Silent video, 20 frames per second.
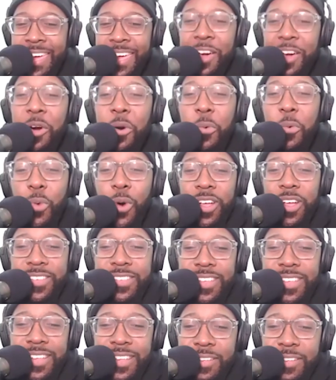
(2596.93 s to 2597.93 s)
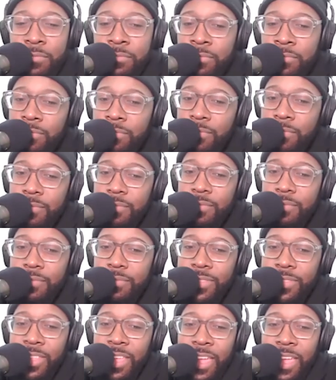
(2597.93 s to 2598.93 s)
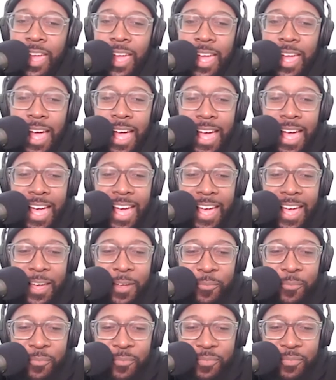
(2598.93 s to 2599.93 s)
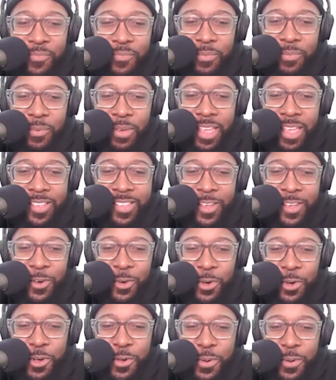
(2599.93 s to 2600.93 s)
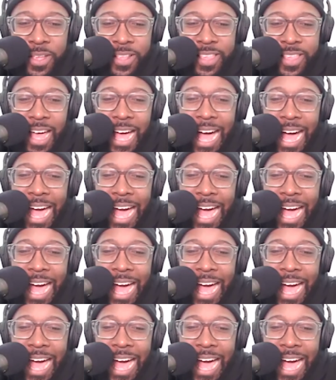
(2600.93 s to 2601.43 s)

Awkward was, is that? Jeez. Um, is it awkward?